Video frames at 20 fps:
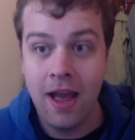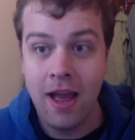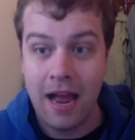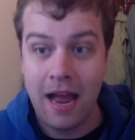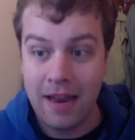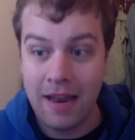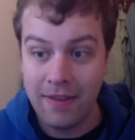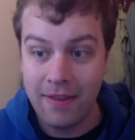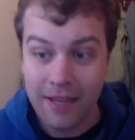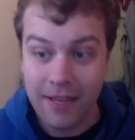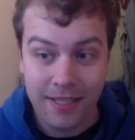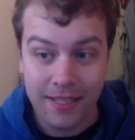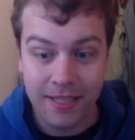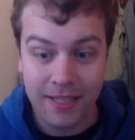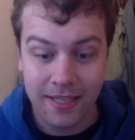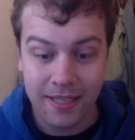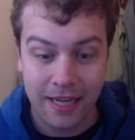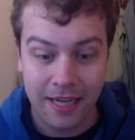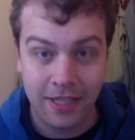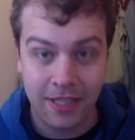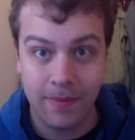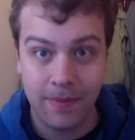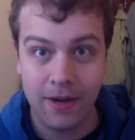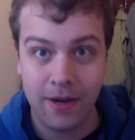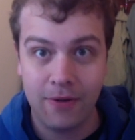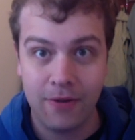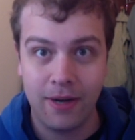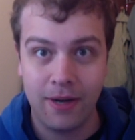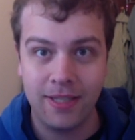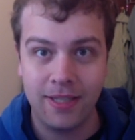And this has actually
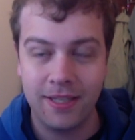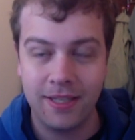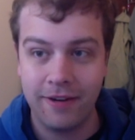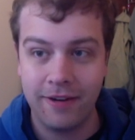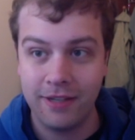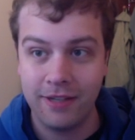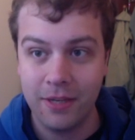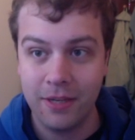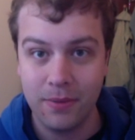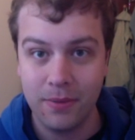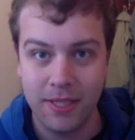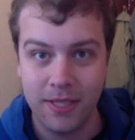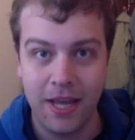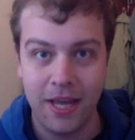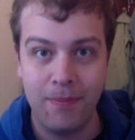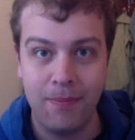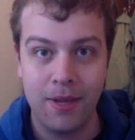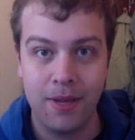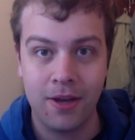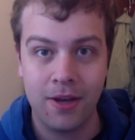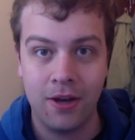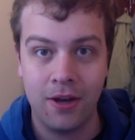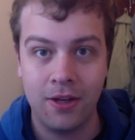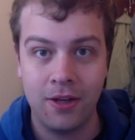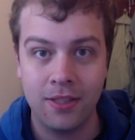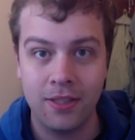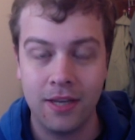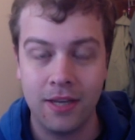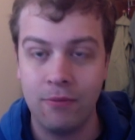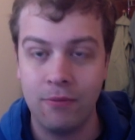been quite serendipity
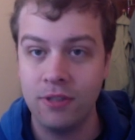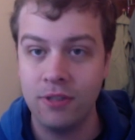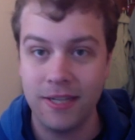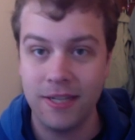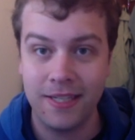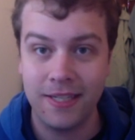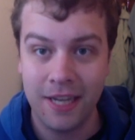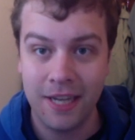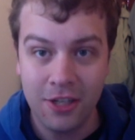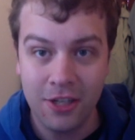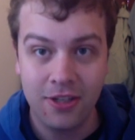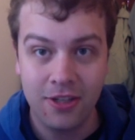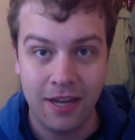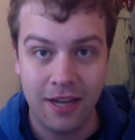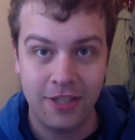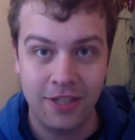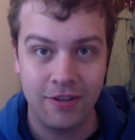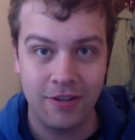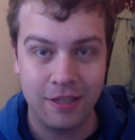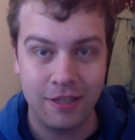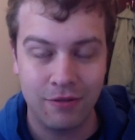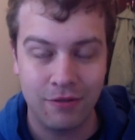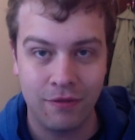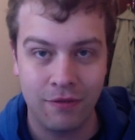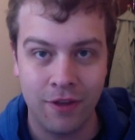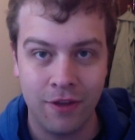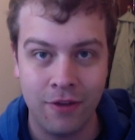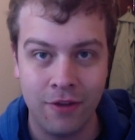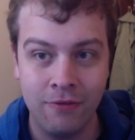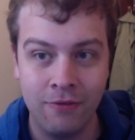because it wasn't intentional I do this
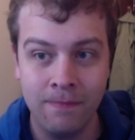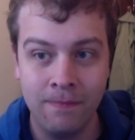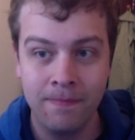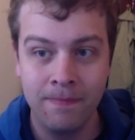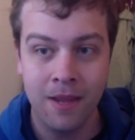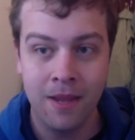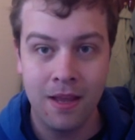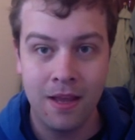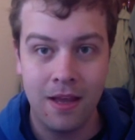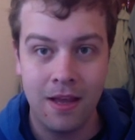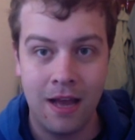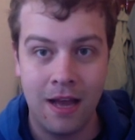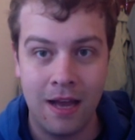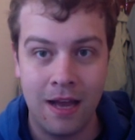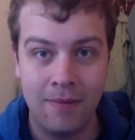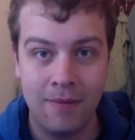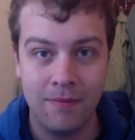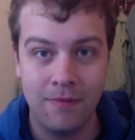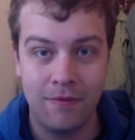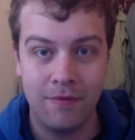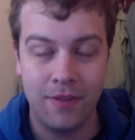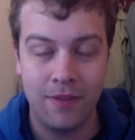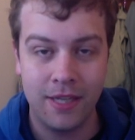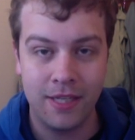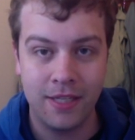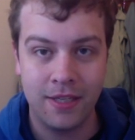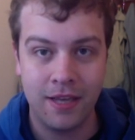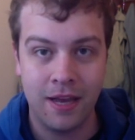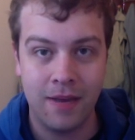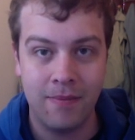review um, for
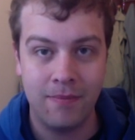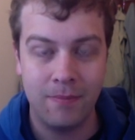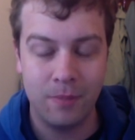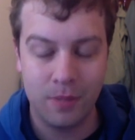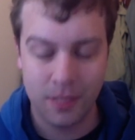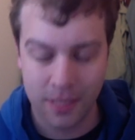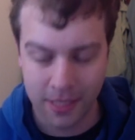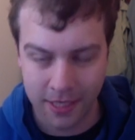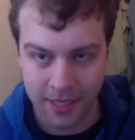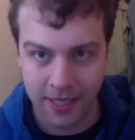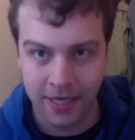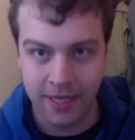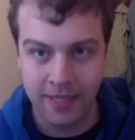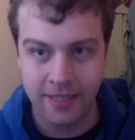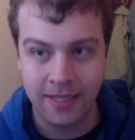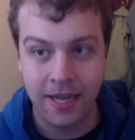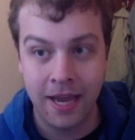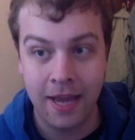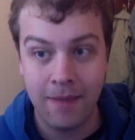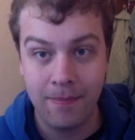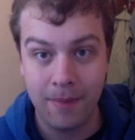this um, particular day.